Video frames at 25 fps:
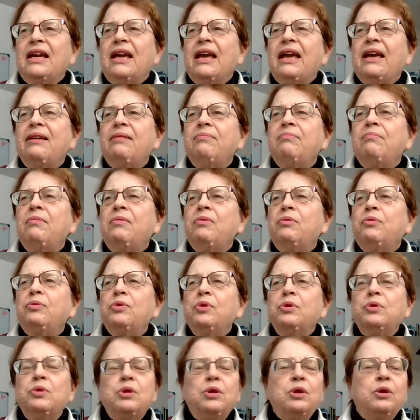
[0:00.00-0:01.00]
and
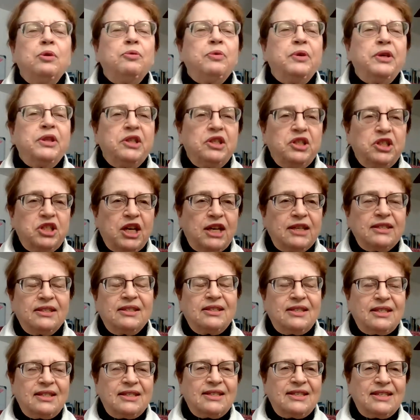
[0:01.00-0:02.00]
rule with
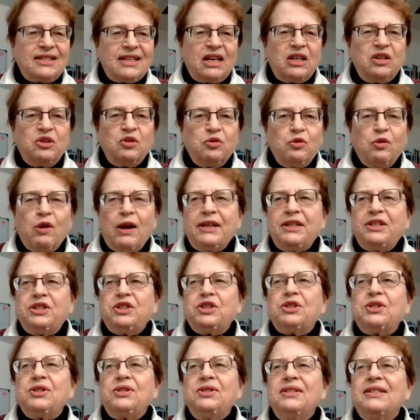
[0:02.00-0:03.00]
justice and
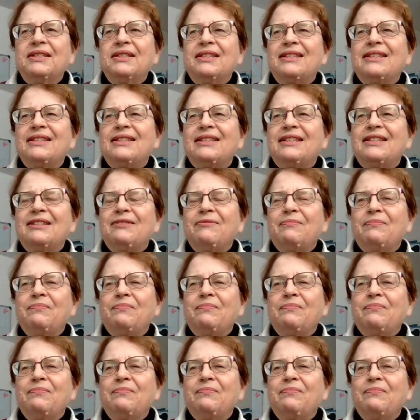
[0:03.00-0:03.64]
righteousness?